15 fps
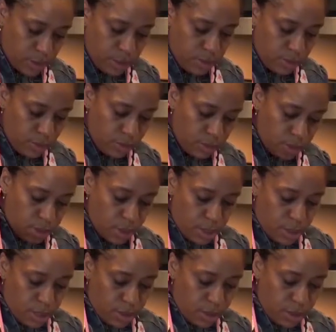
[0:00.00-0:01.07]
to do,
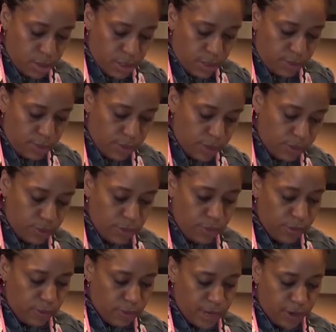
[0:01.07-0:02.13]
the
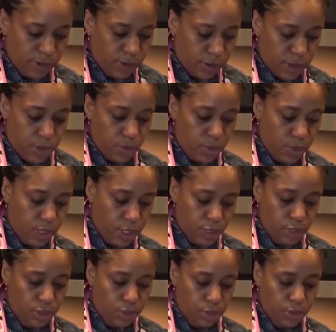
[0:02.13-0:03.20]
citrus is actually going
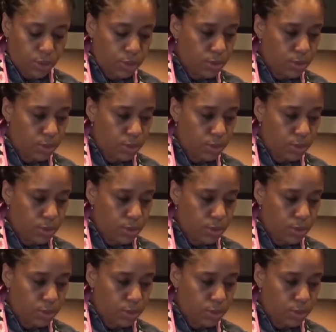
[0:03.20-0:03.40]
to